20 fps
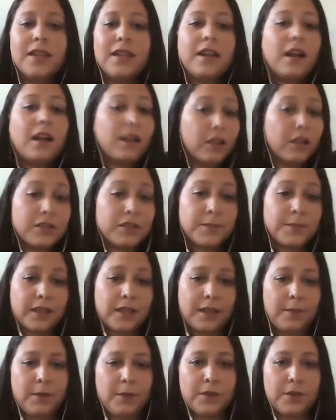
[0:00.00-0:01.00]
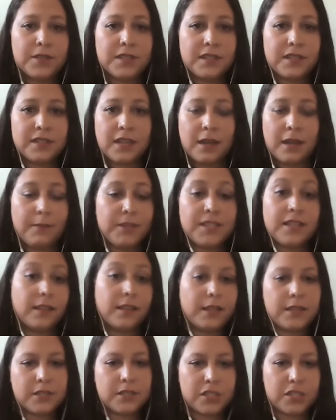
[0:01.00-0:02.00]
and ultimately most of the time it's at
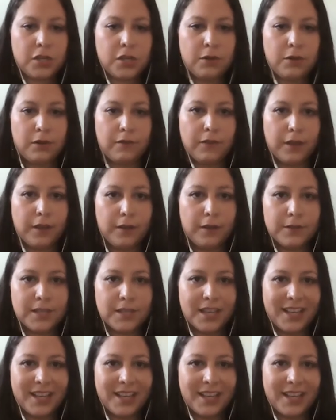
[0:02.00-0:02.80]
least two of those.